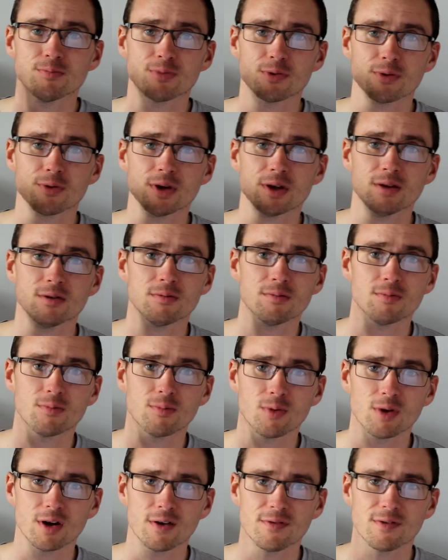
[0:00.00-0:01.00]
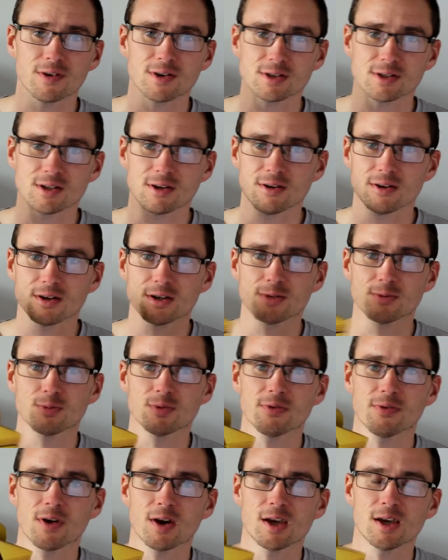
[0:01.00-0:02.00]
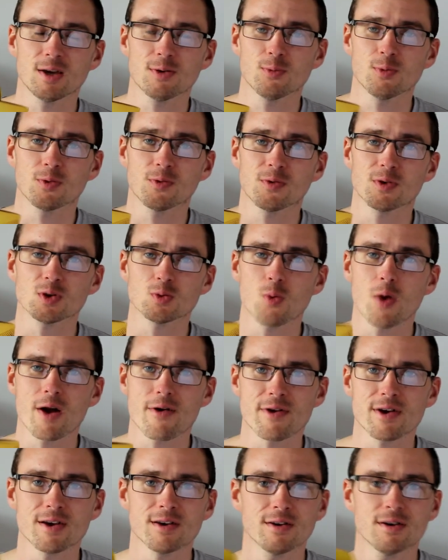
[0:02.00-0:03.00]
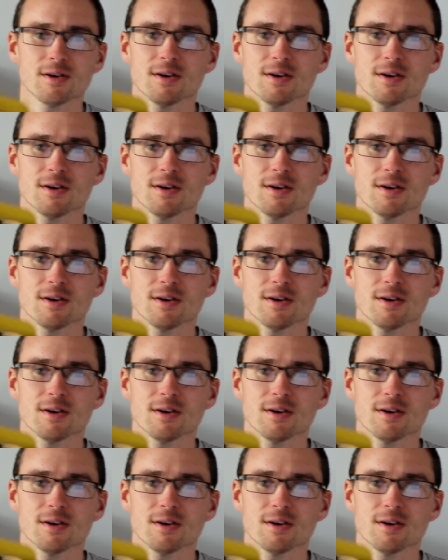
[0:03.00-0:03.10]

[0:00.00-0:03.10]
brewing when I first started with a Woodfordes Brewery,